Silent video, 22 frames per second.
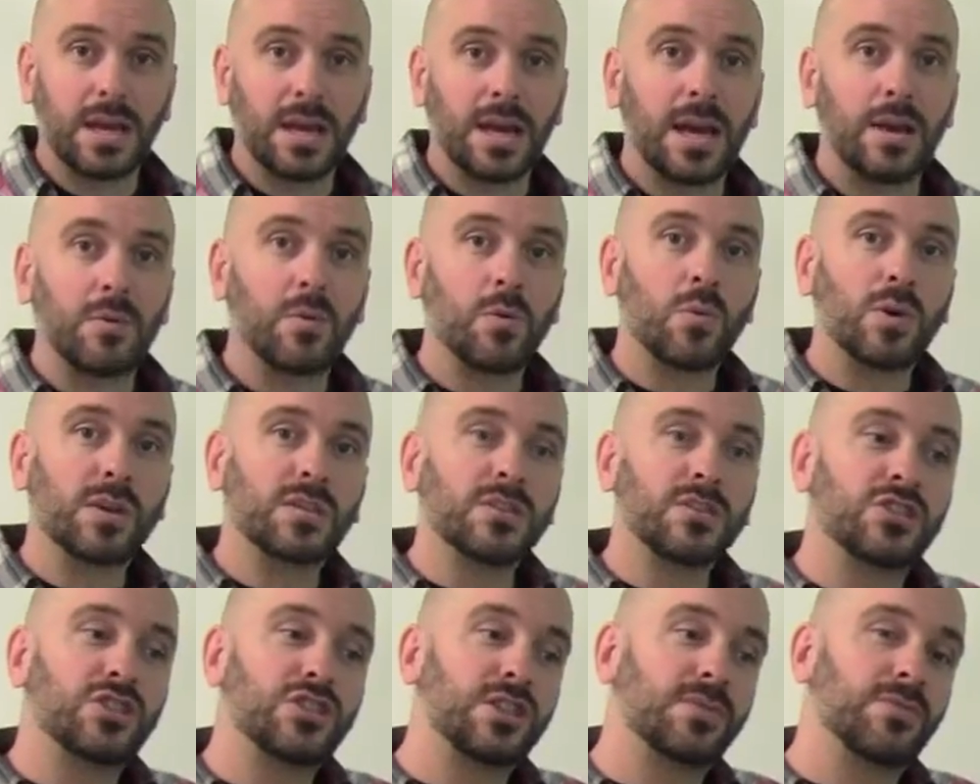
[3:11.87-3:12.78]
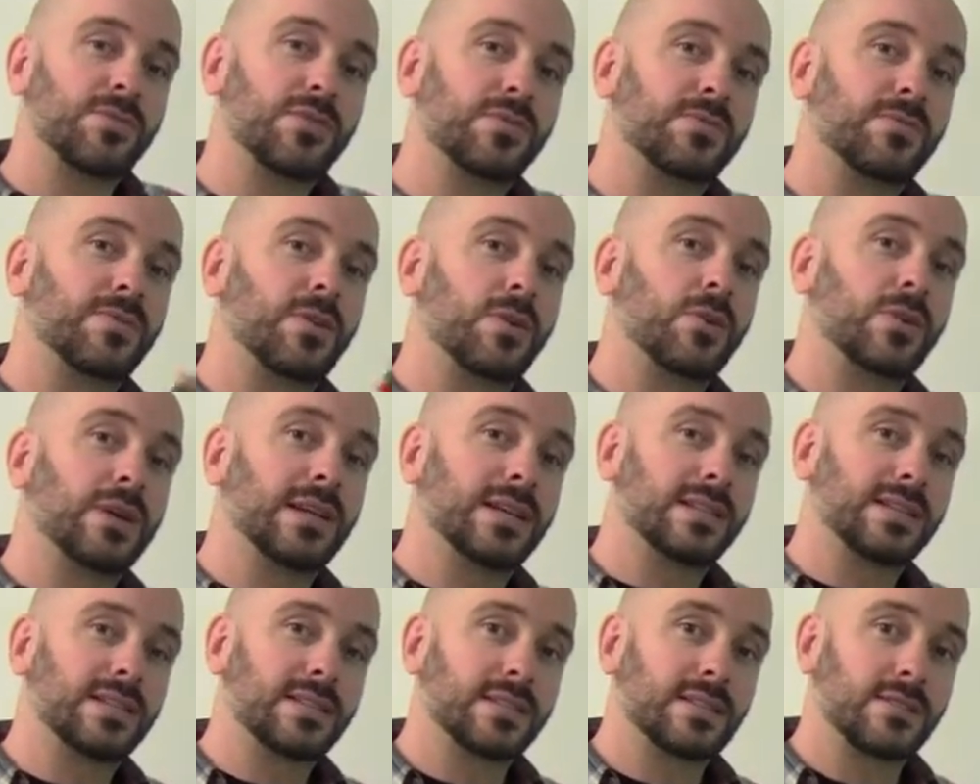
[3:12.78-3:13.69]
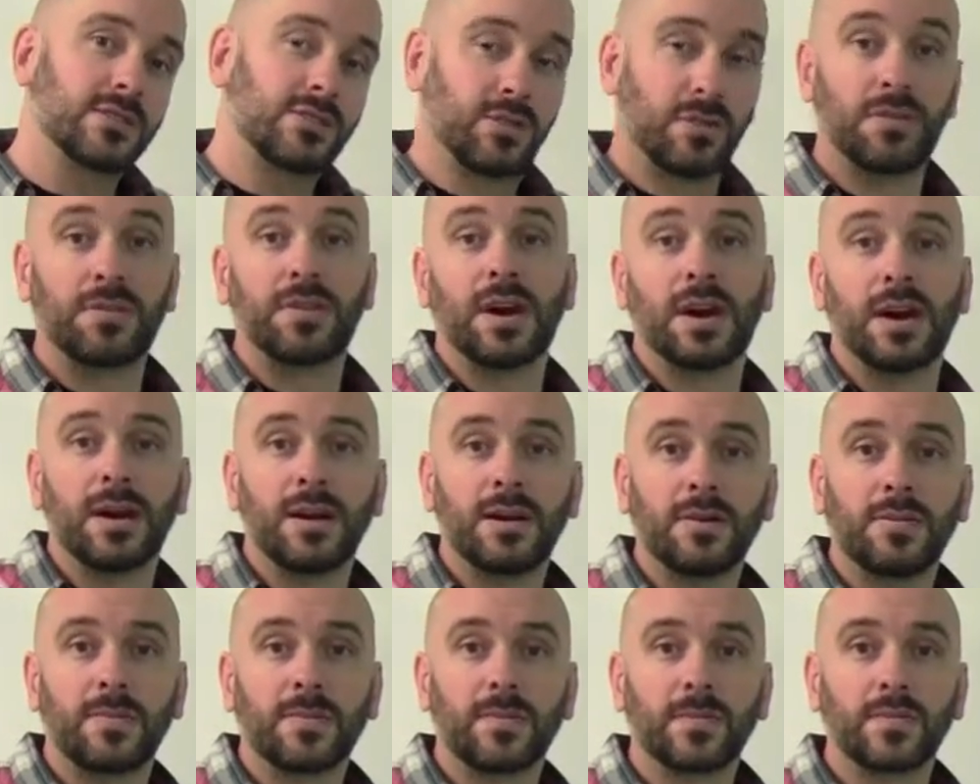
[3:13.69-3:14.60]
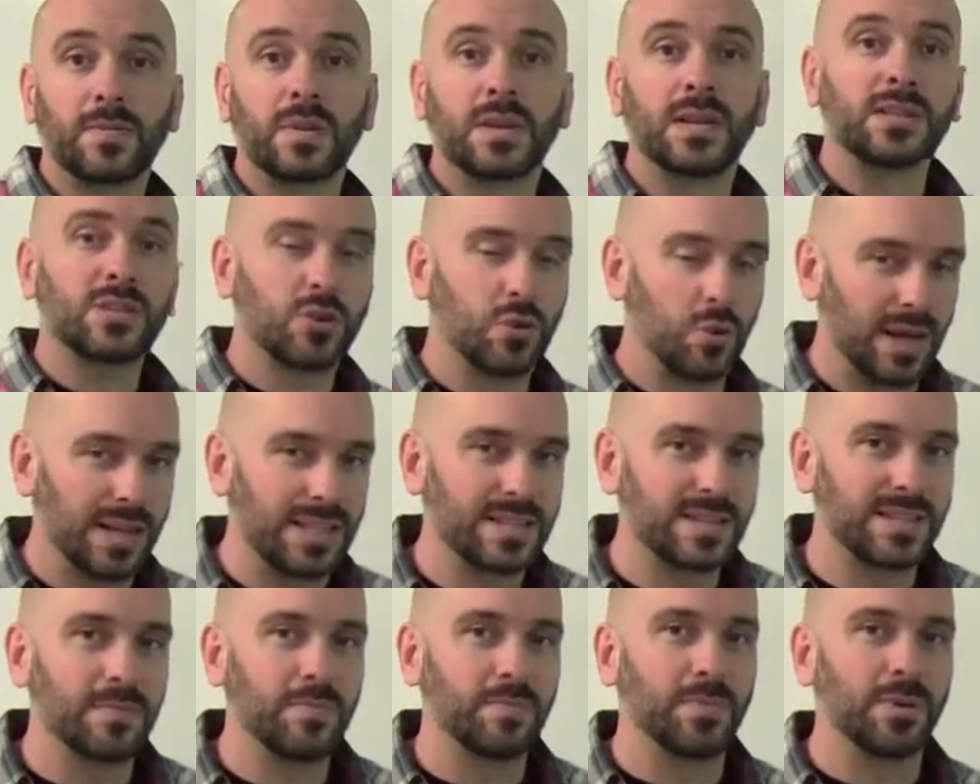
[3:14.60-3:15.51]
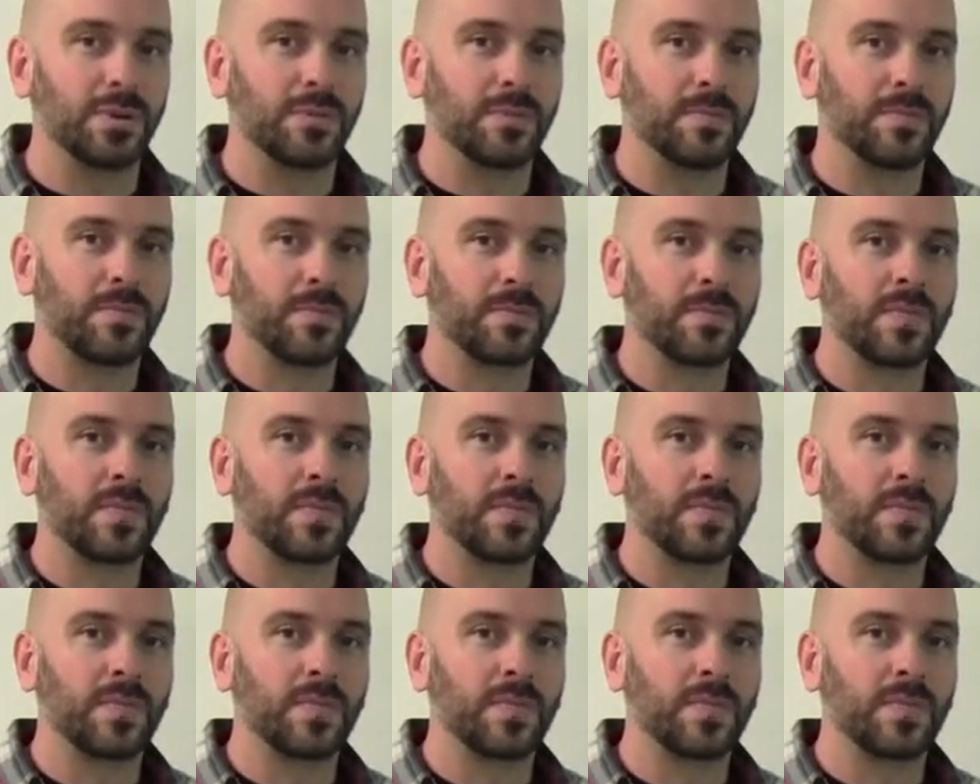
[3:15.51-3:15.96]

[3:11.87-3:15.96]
and we want to shift the focus to the, it's quite simple.